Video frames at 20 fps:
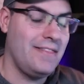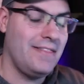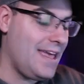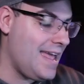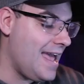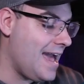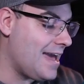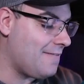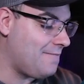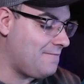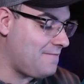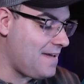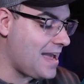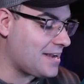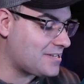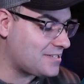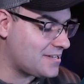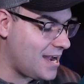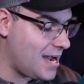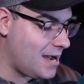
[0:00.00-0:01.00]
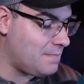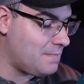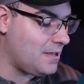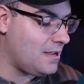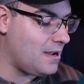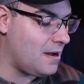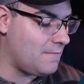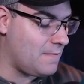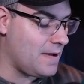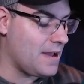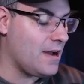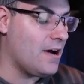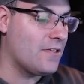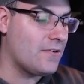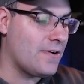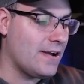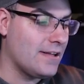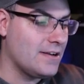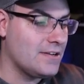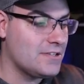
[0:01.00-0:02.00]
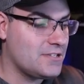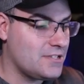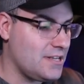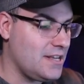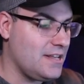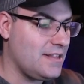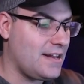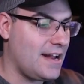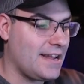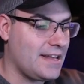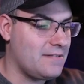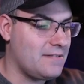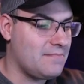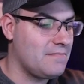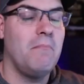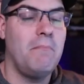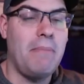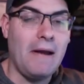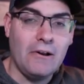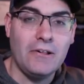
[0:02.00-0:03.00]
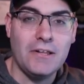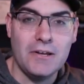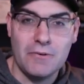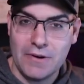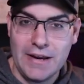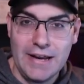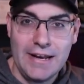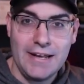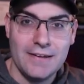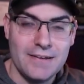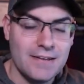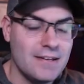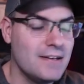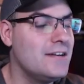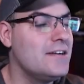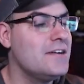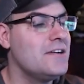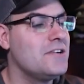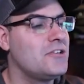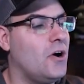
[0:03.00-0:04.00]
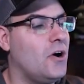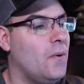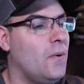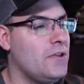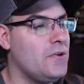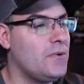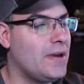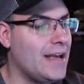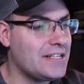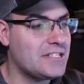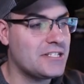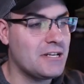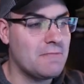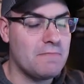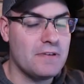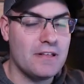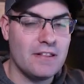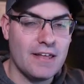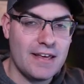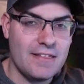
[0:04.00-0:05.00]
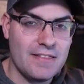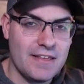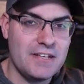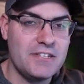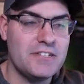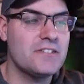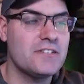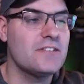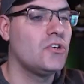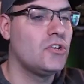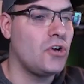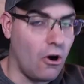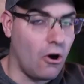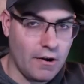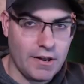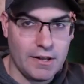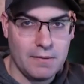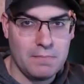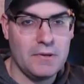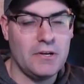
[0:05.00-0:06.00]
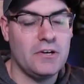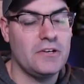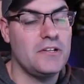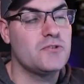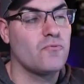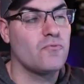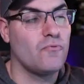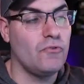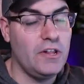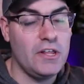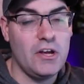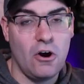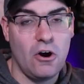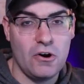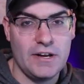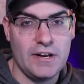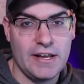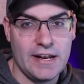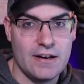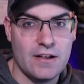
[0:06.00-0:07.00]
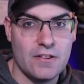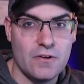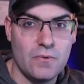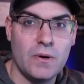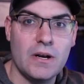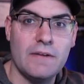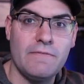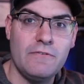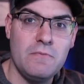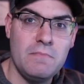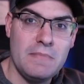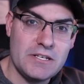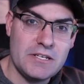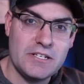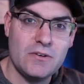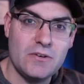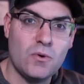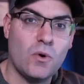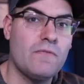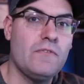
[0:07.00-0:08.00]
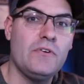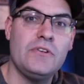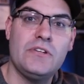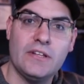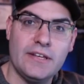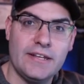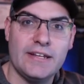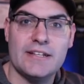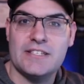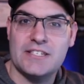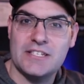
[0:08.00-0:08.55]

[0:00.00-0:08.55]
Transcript: They had a fax copy of my other LLC that I can barely read. So when you get something like this, guard it because it's really hard to get another one if you miss it or if you delete it